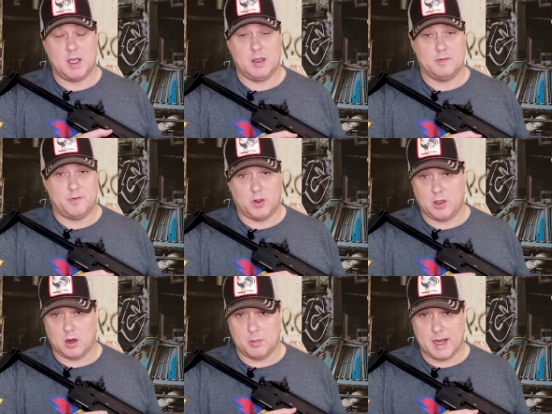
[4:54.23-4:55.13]
and fully
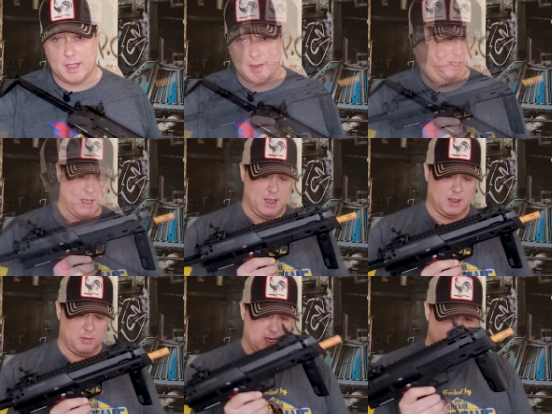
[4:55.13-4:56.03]
automatic.
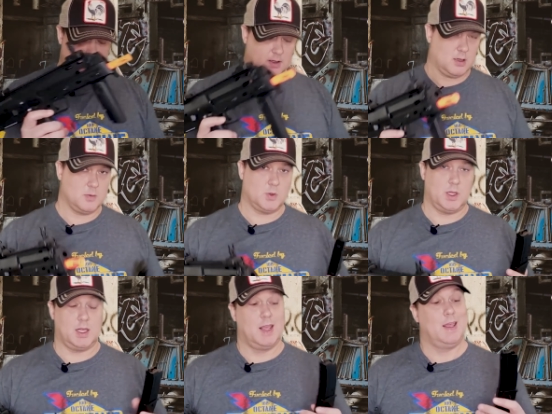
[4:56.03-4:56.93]
And the magazine that comes
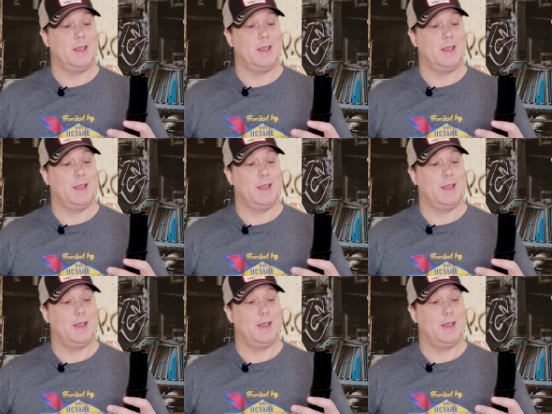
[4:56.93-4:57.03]
with it